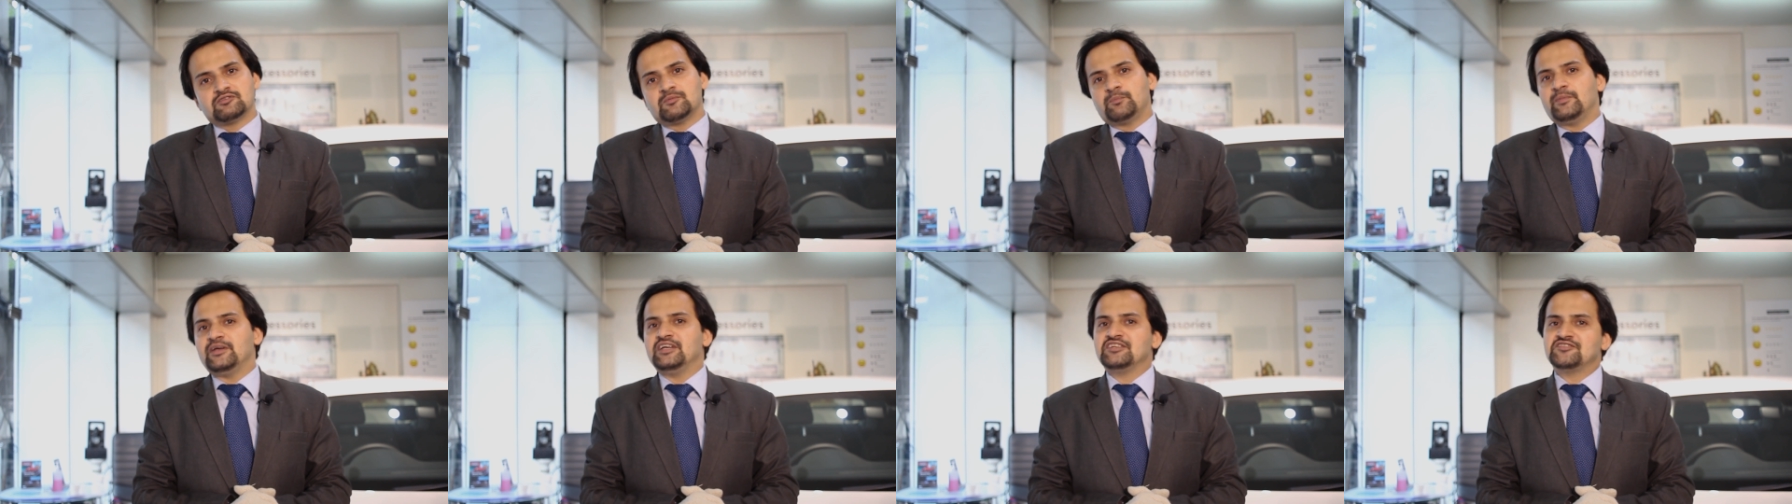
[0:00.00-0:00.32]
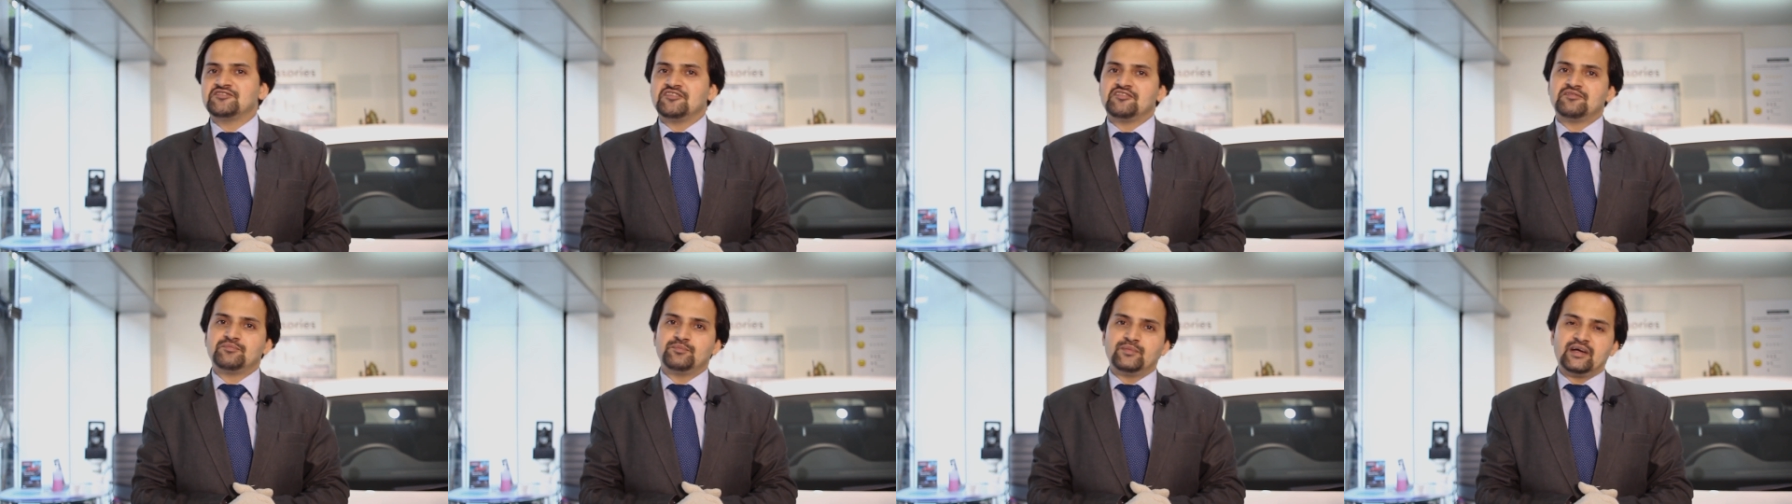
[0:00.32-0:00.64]
a
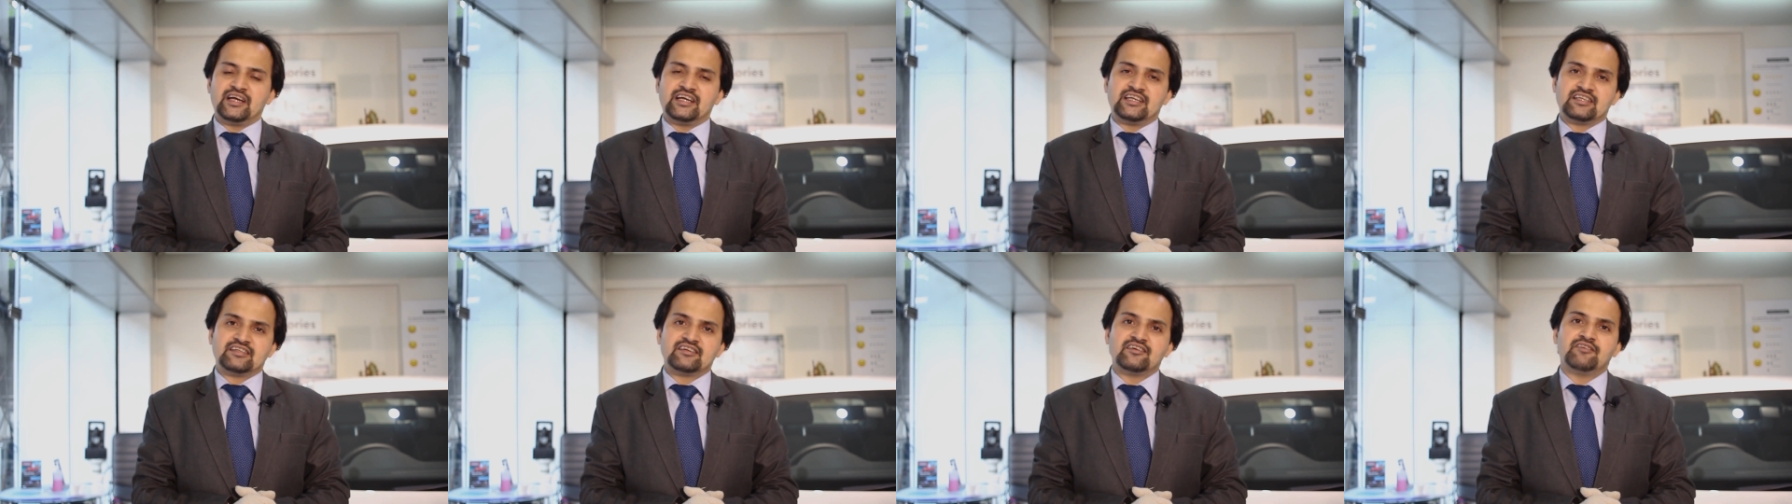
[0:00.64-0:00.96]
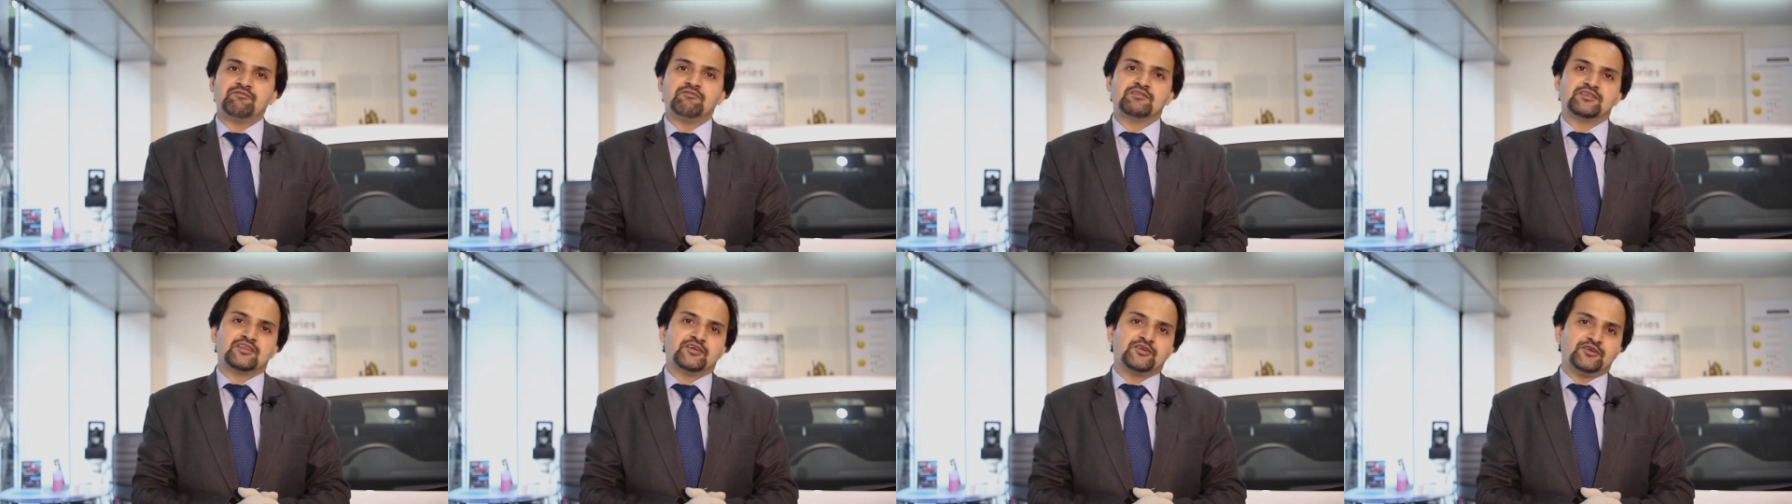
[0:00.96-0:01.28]
peace of
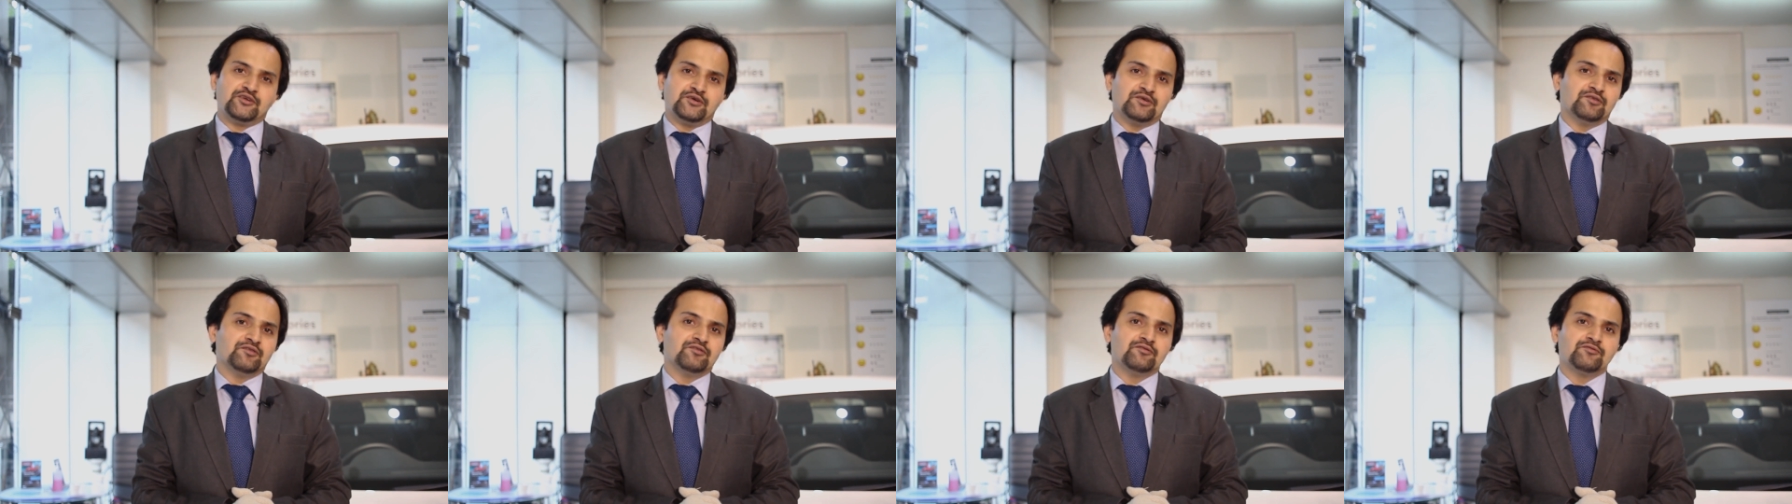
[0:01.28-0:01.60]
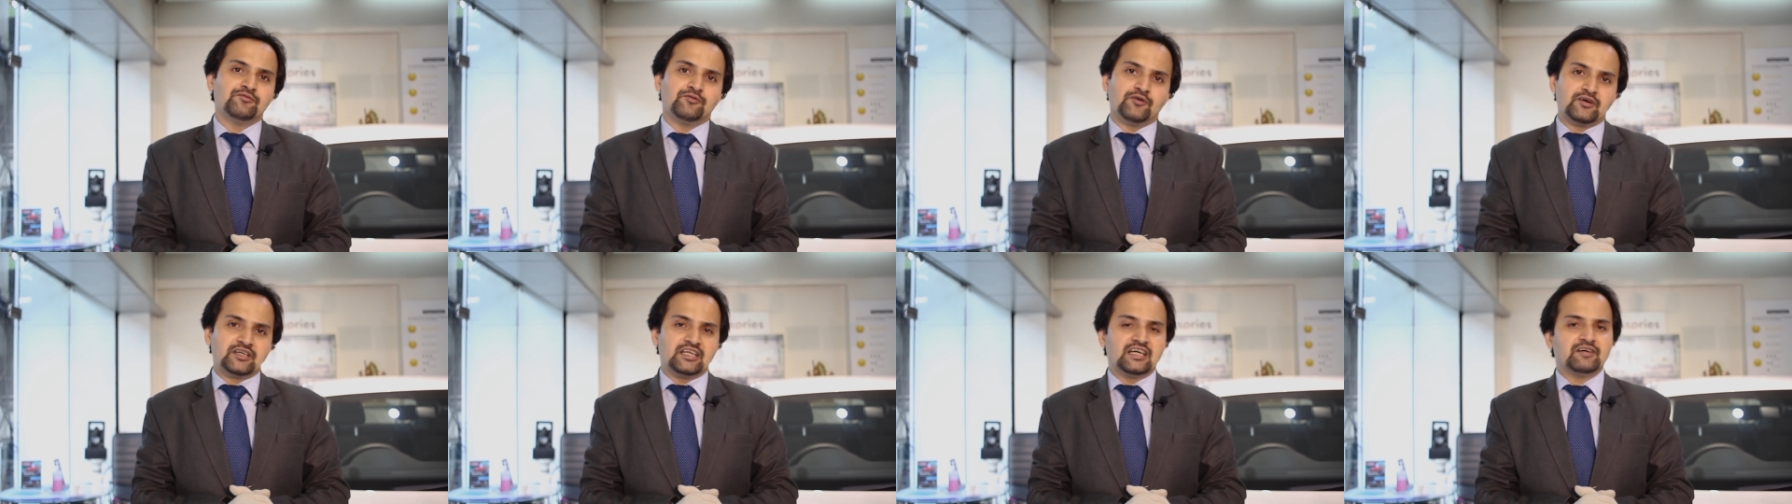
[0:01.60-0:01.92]
mind with the new
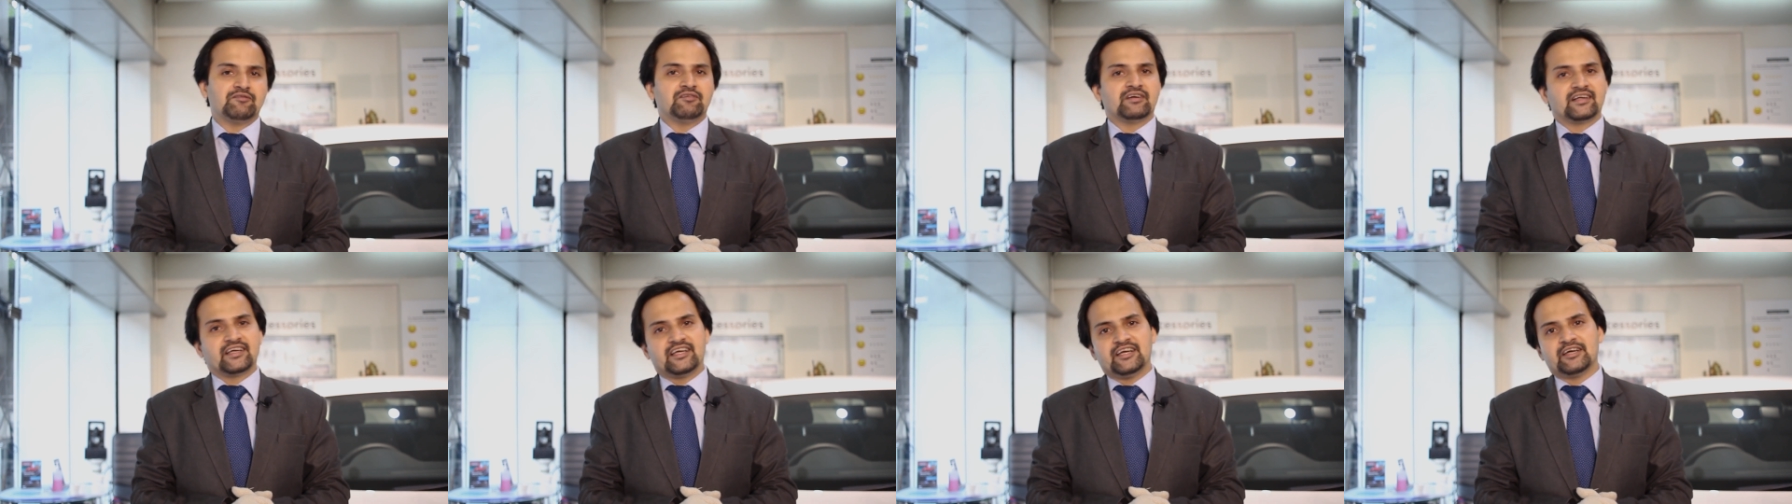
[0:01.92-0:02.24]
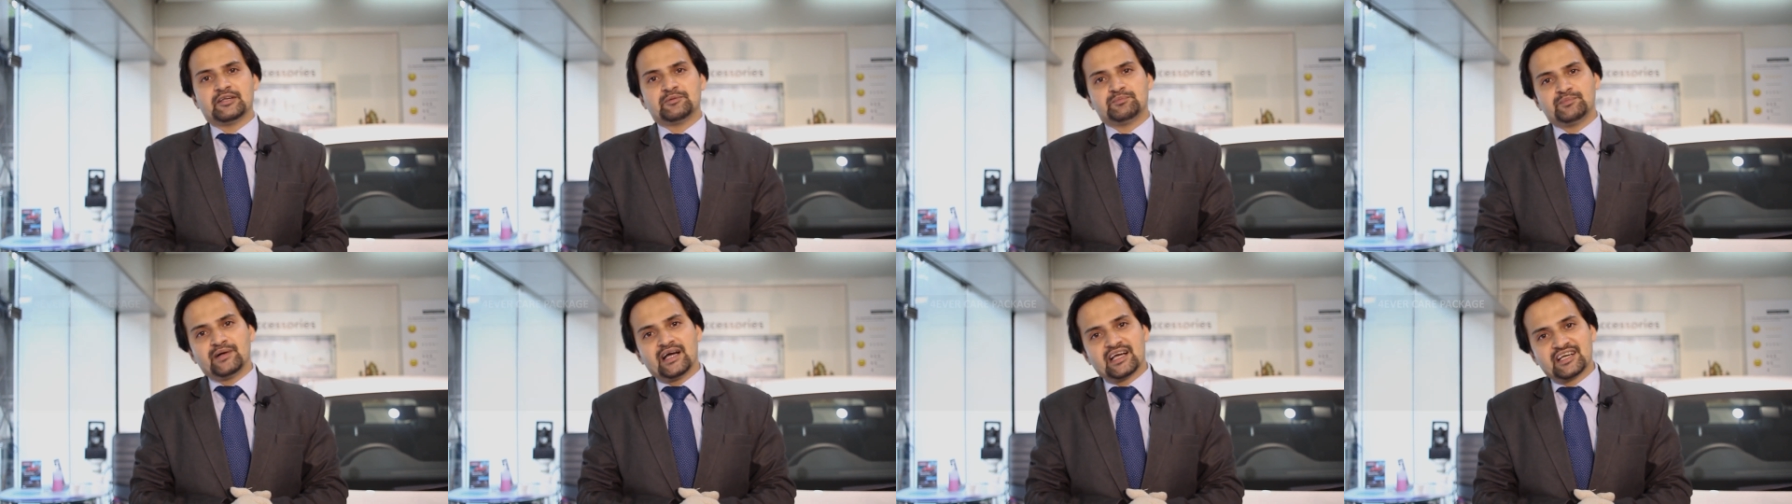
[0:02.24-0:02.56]
Forever
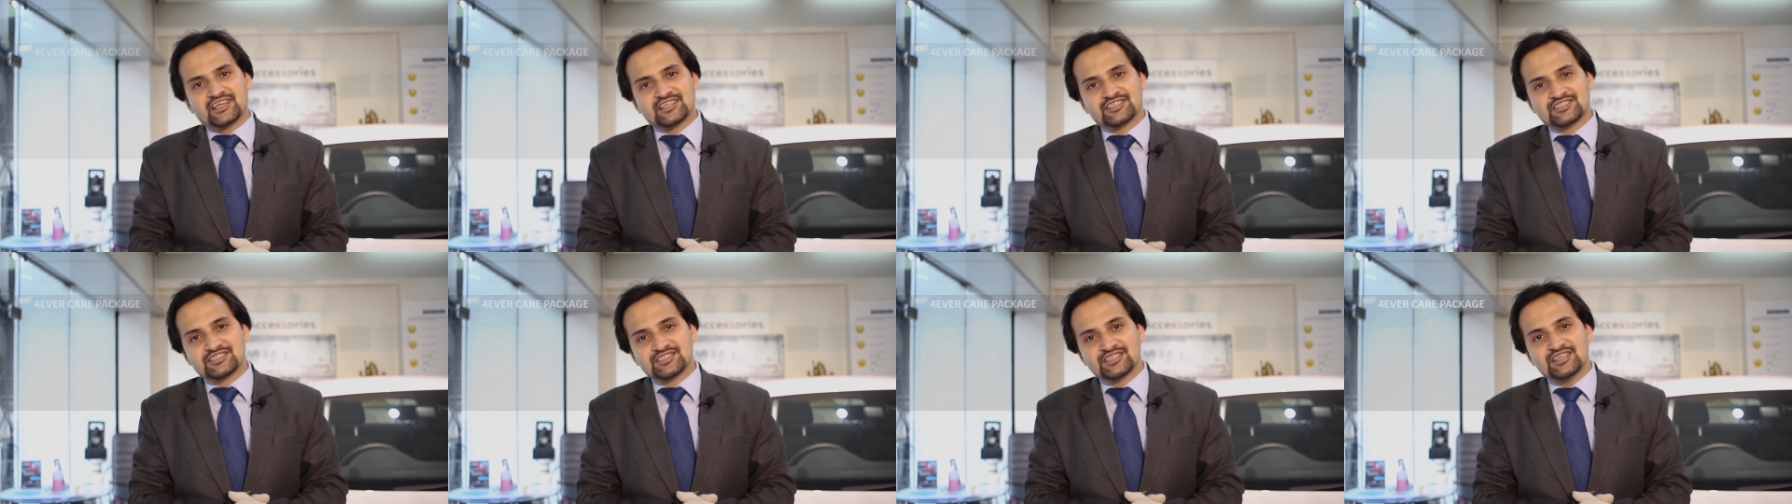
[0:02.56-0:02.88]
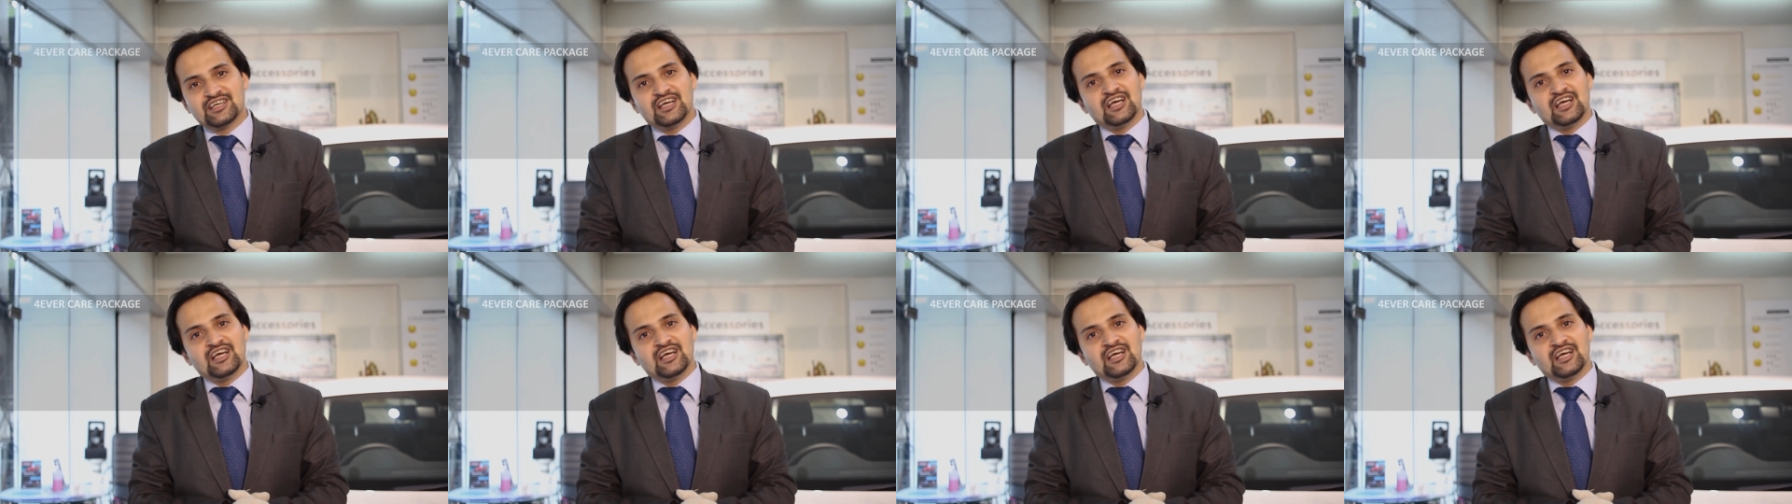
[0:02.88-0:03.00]
Care package,